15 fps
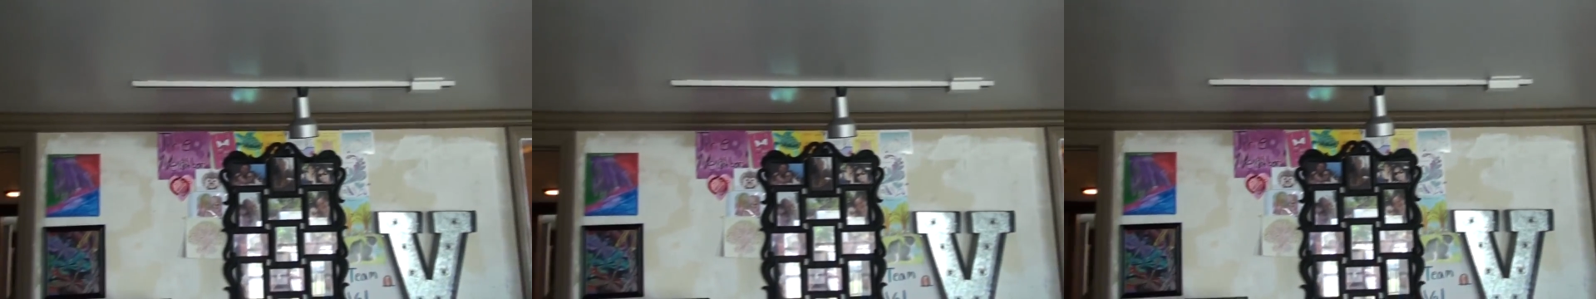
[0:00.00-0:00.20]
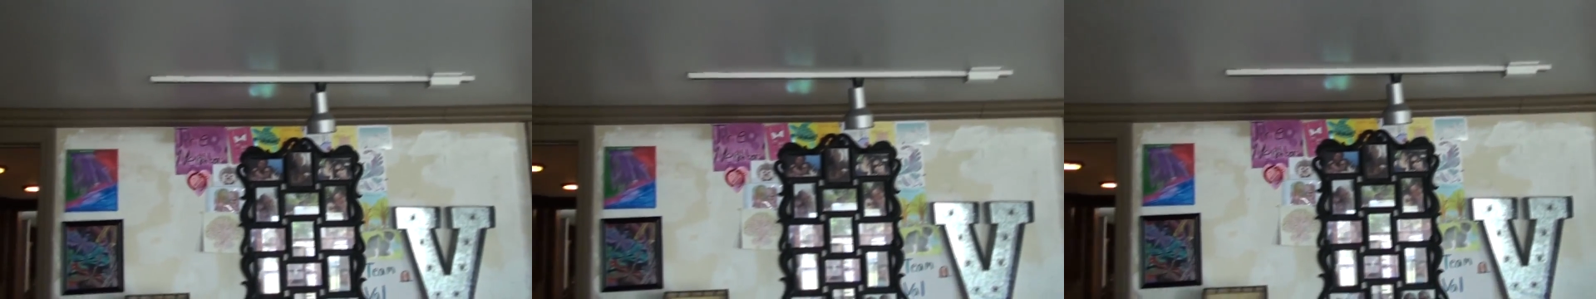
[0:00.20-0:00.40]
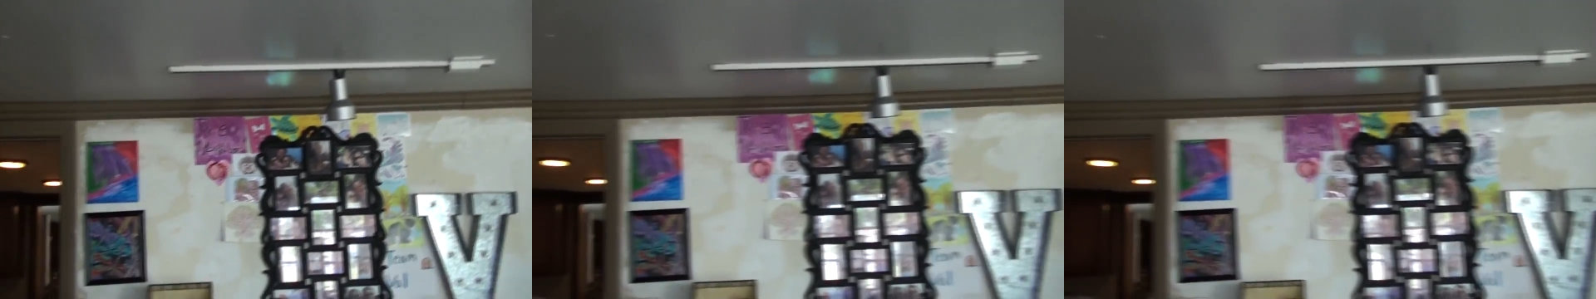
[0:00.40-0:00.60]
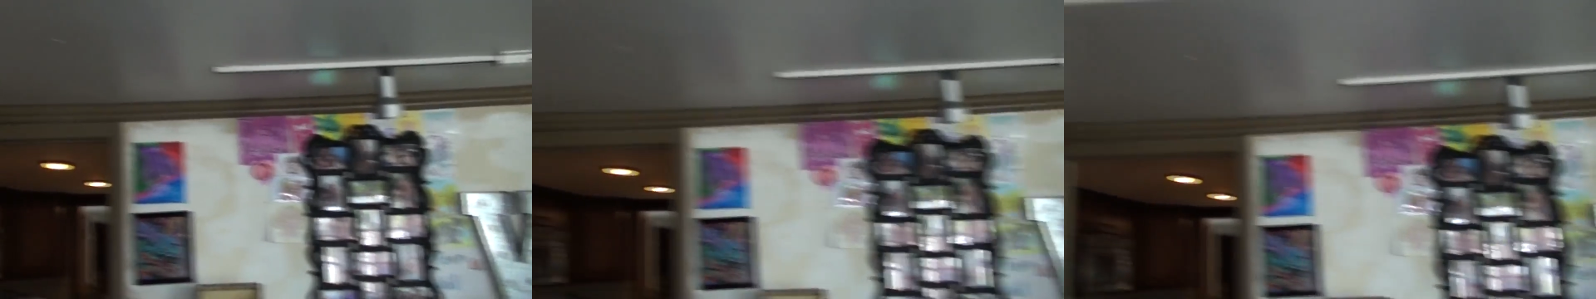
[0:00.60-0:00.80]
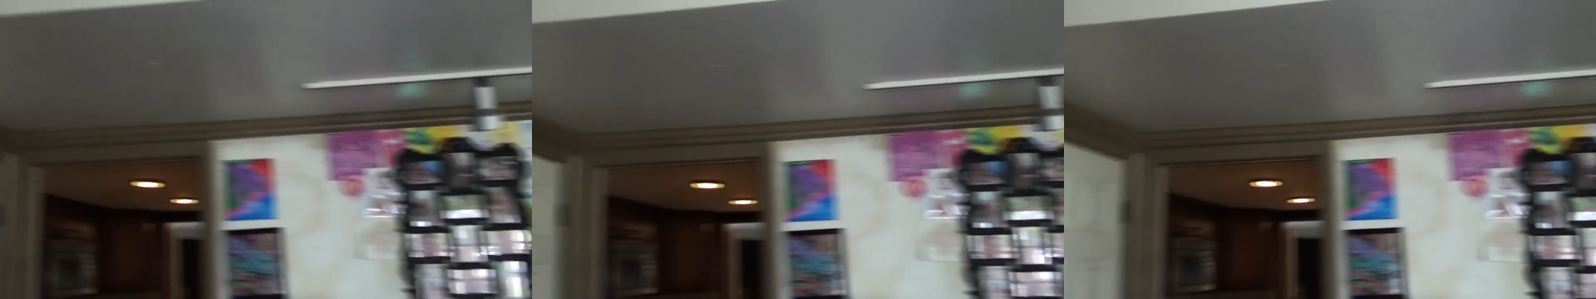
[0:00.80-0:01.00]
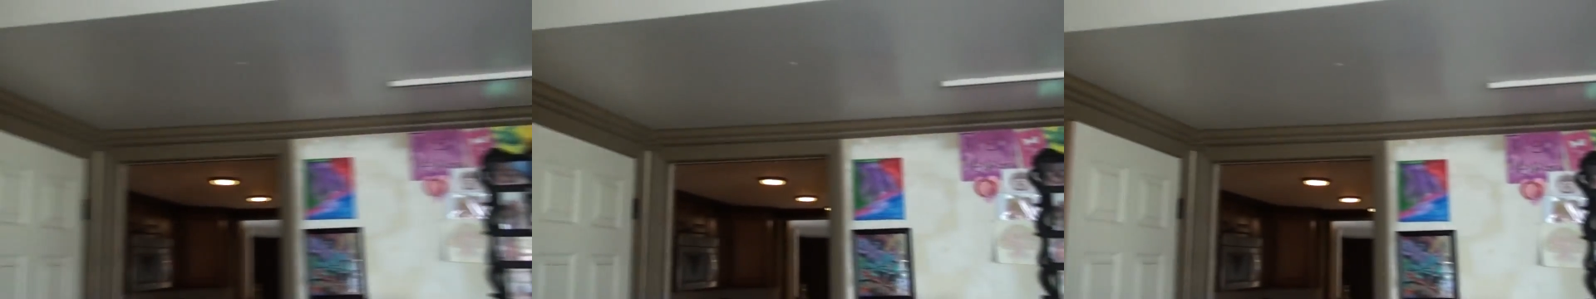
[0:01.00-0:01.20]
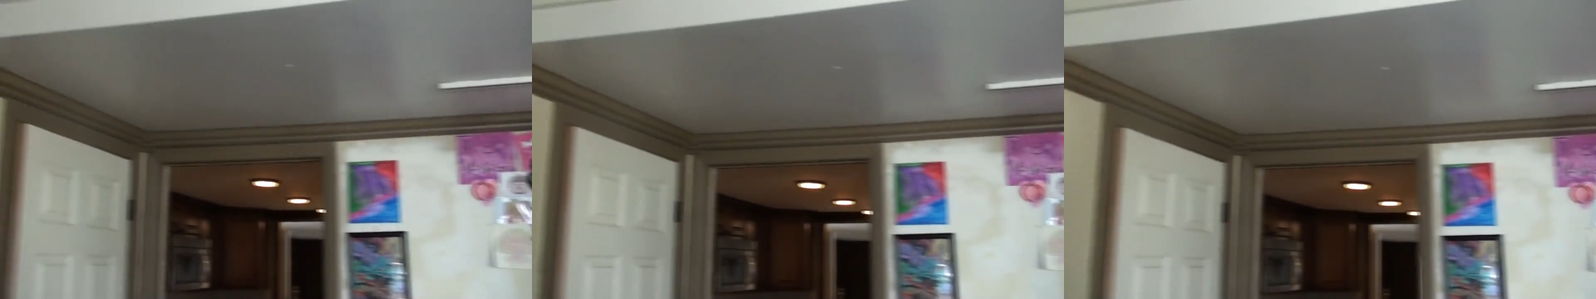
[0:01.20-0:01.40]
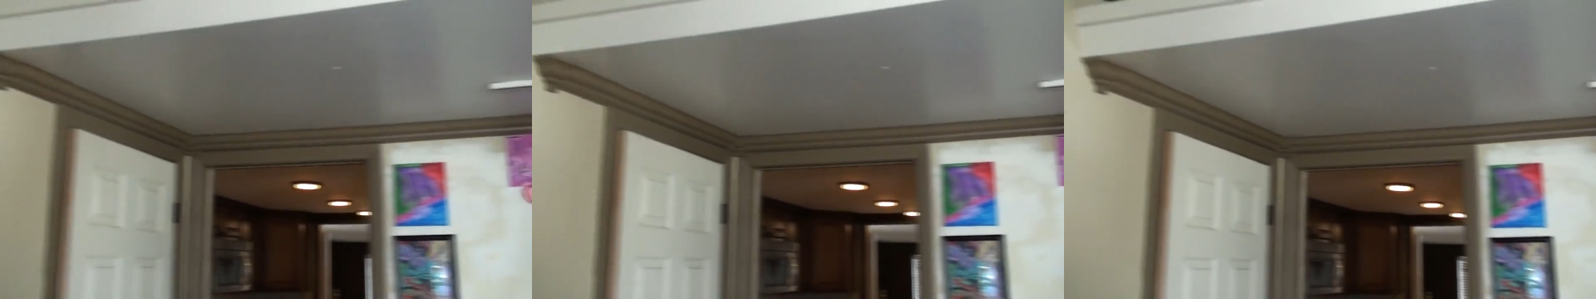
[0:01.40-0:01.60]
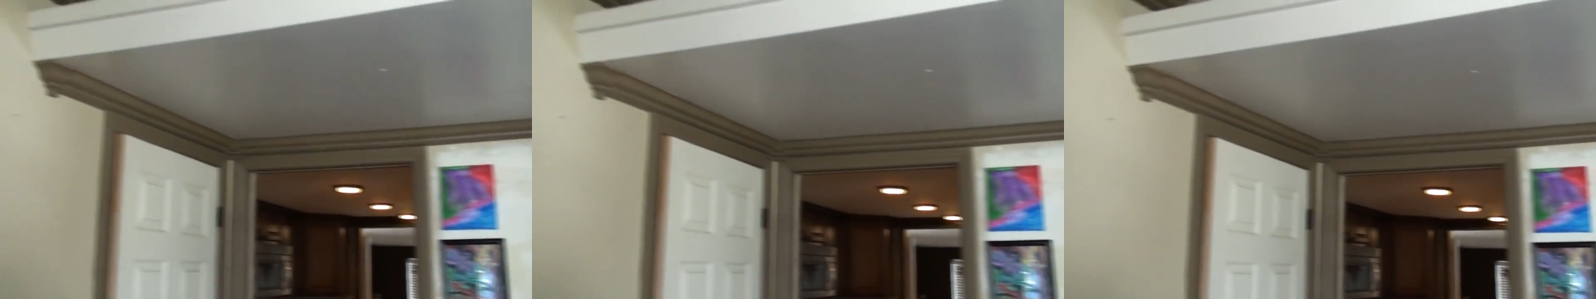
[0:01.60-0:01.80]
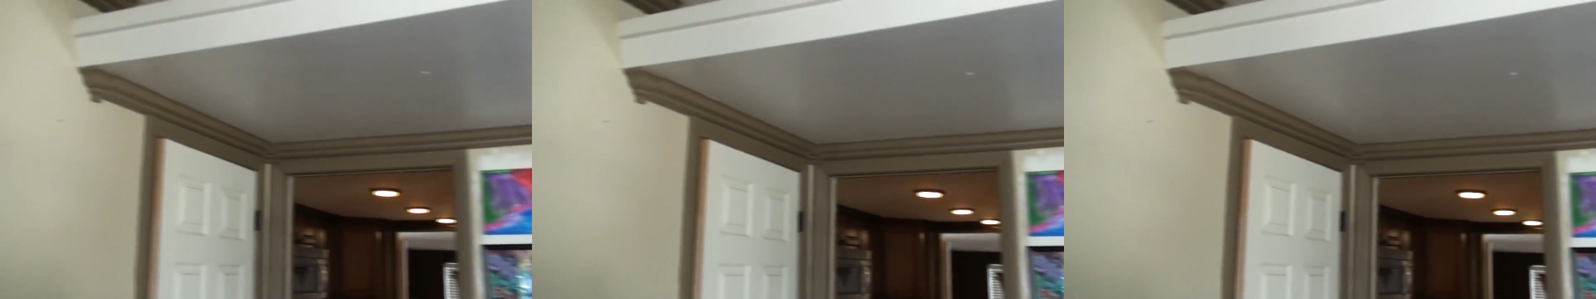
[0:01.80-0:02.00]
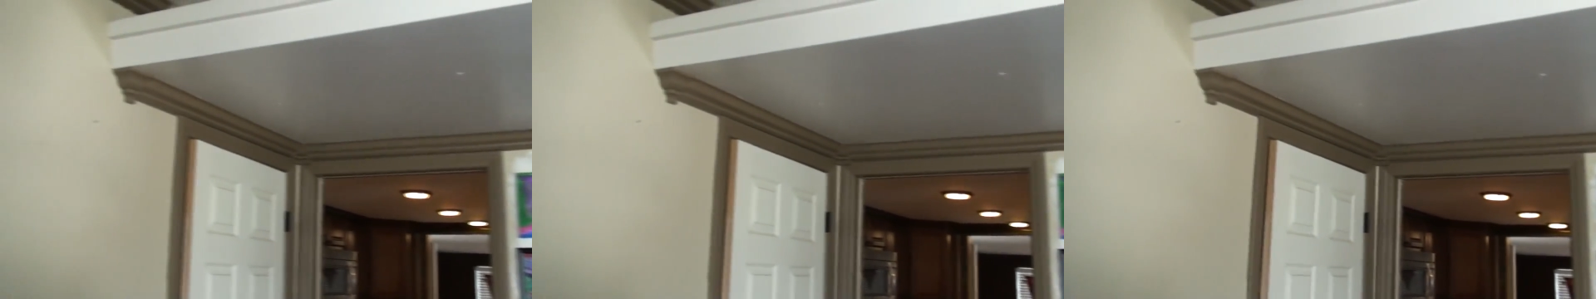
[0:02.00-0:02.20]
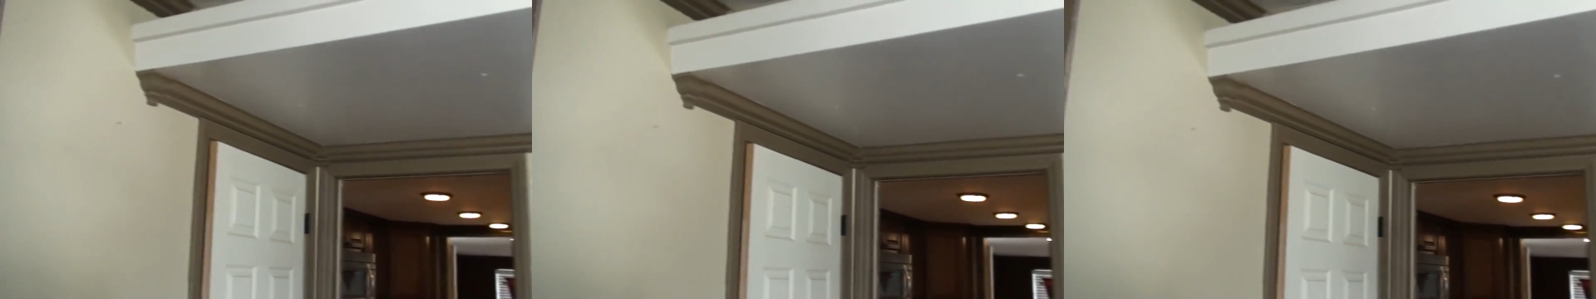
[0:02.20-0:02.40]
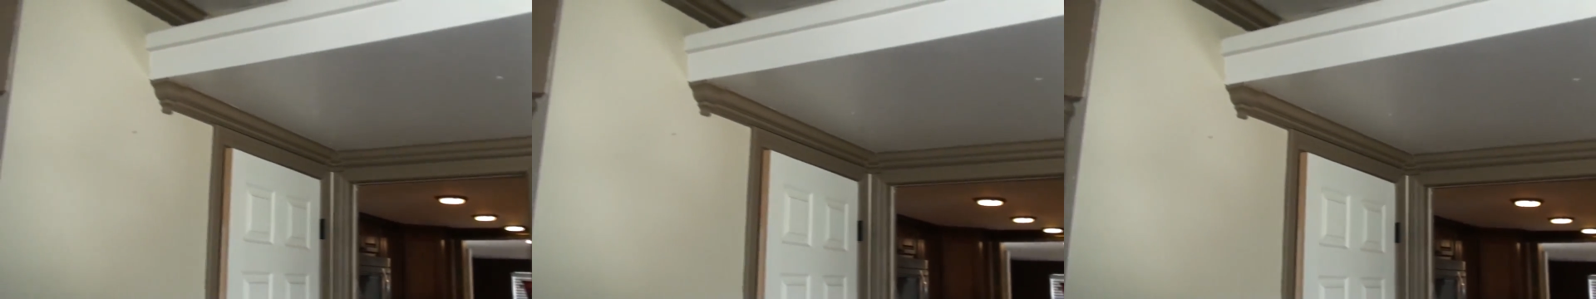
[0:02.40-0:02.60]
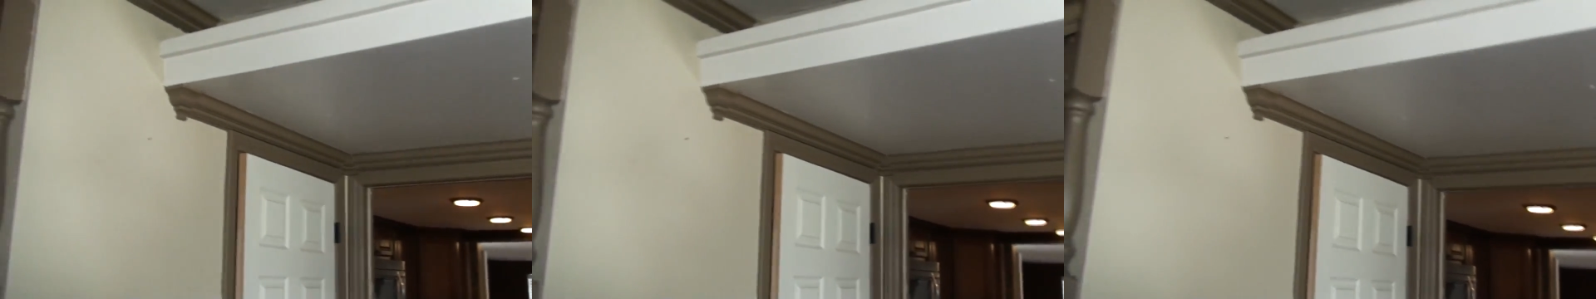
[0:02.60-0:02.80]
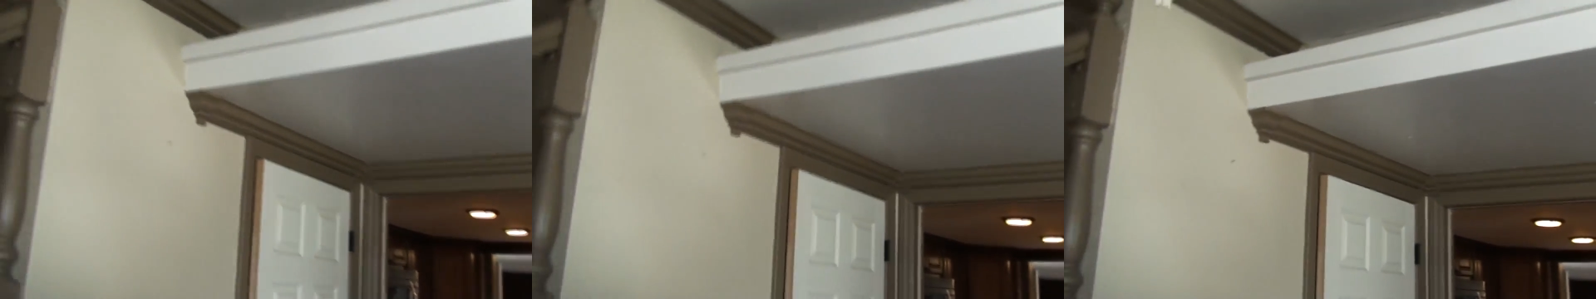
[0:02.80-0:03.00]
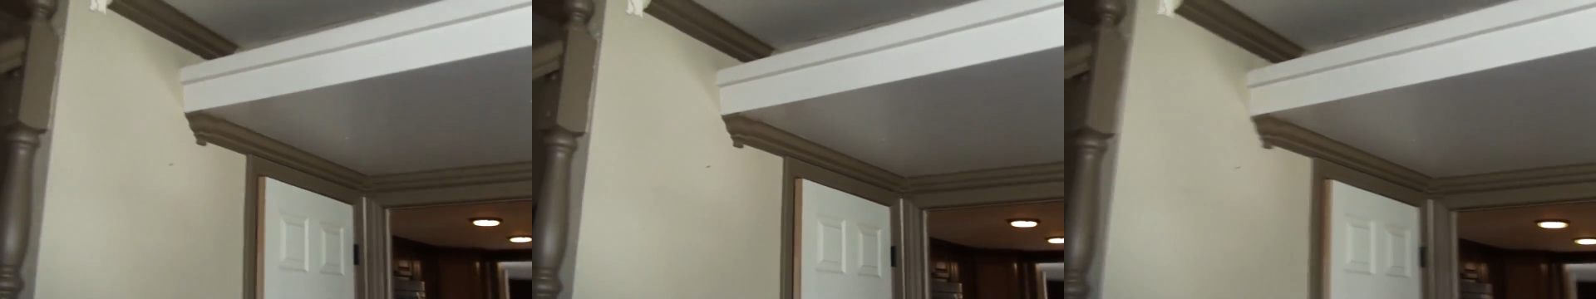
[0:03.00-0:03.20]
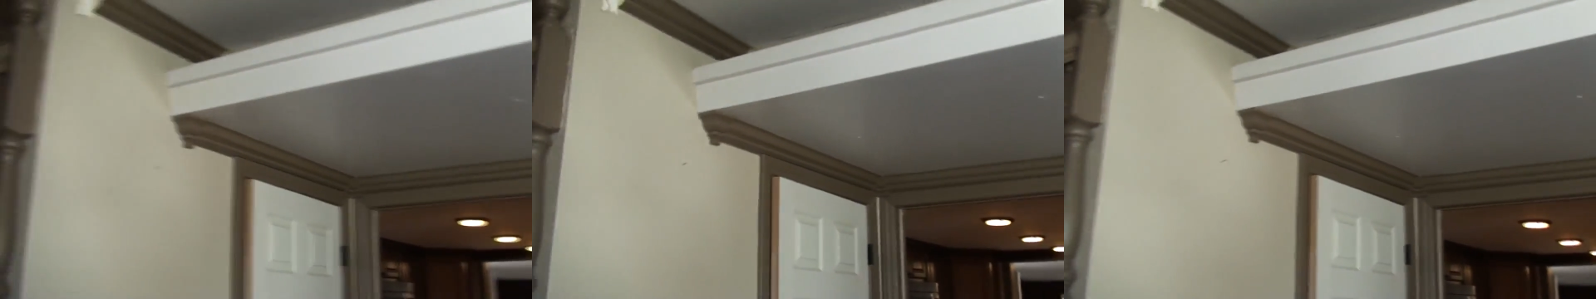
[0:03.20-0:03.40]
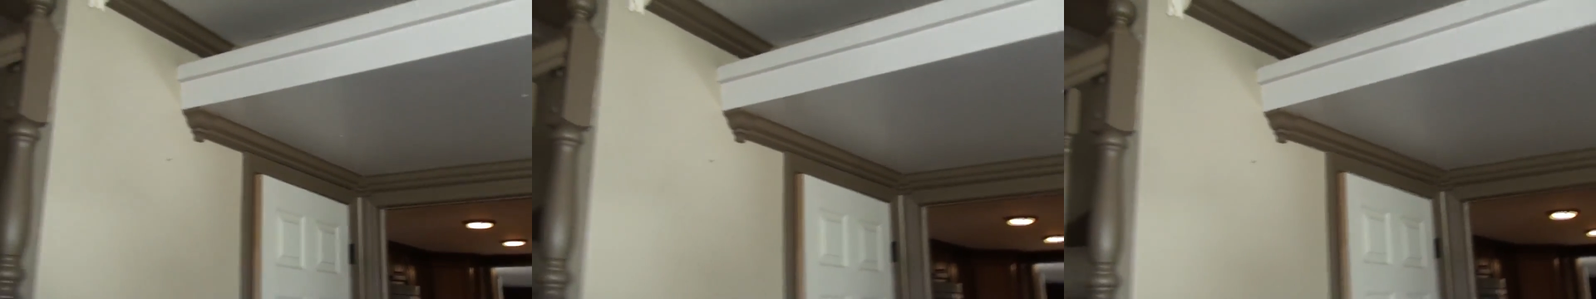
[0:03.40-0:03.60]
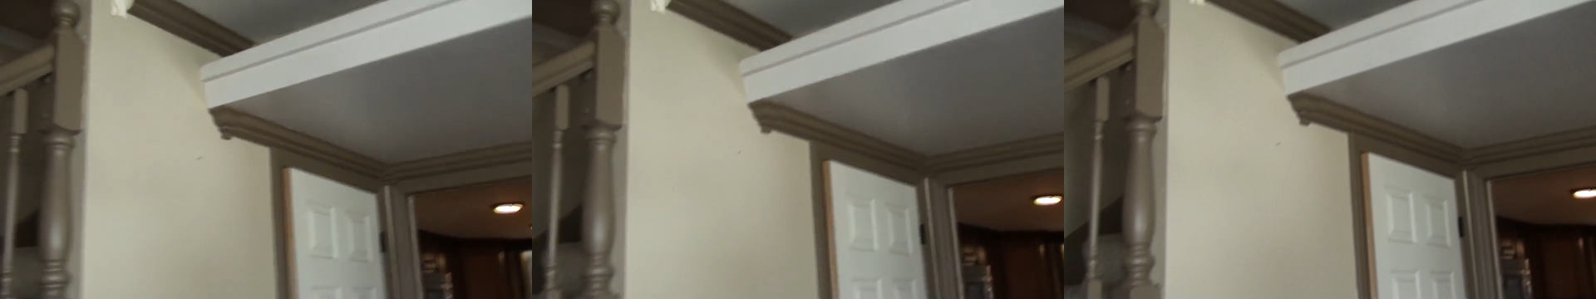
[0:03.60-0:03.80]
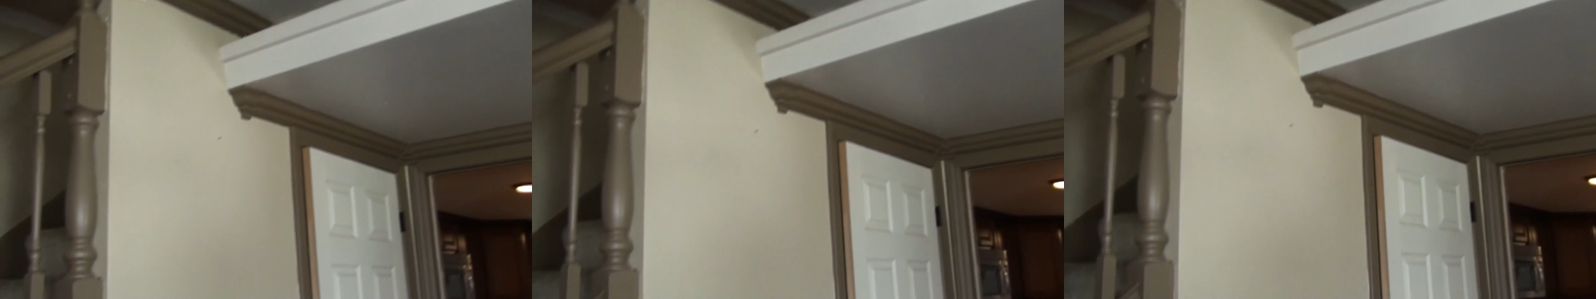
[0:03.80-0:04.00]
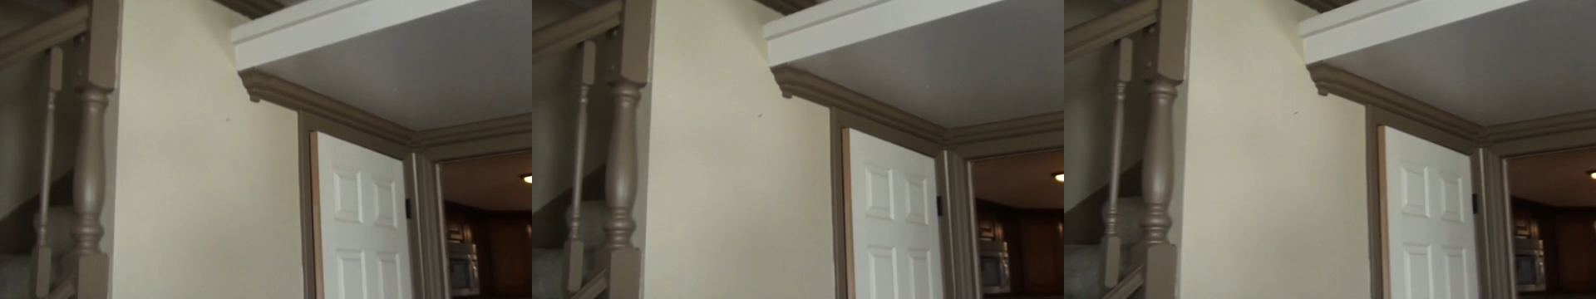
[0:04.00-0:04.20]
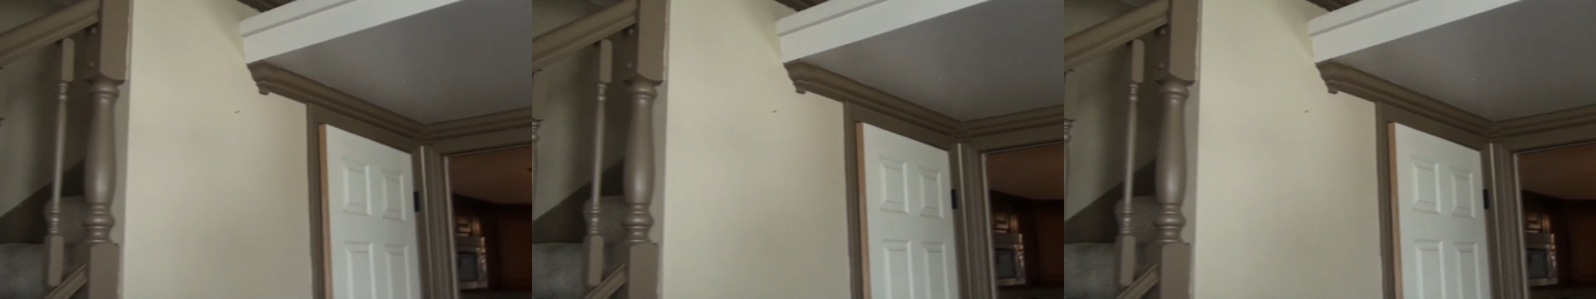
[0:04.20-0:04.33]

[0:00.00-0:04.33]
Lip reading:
Nobody's mouth can be seen.